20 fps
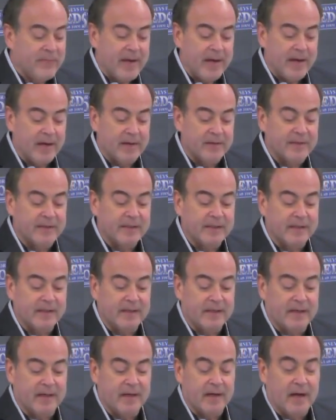And
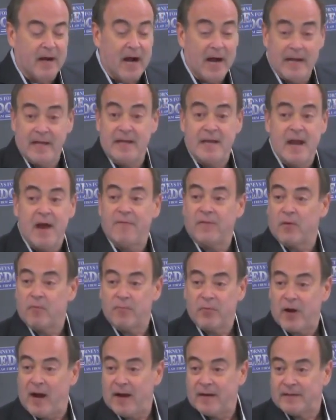I
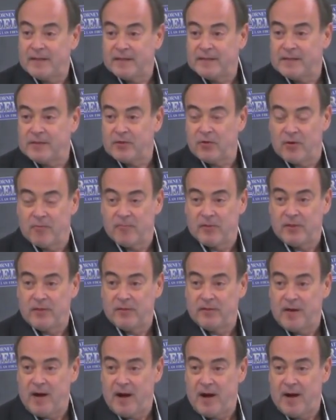never practiced
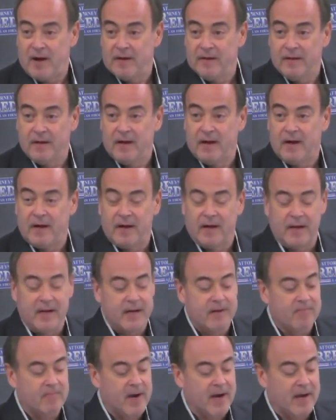criminal law
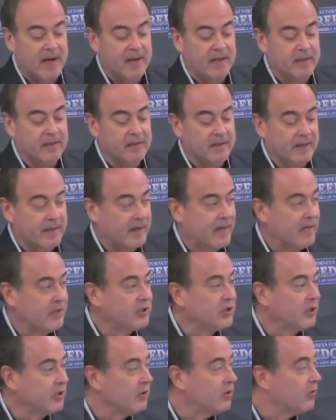in my
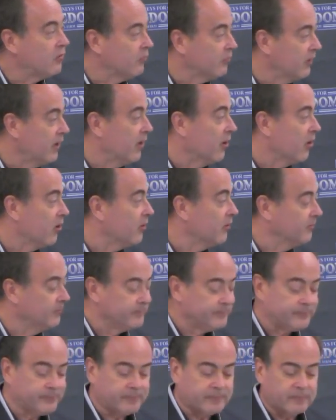litigation career,
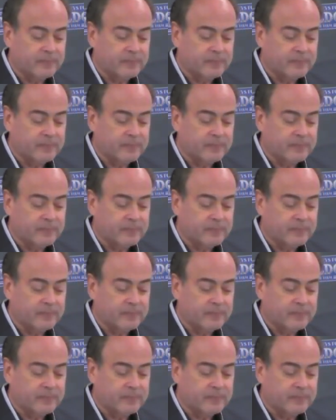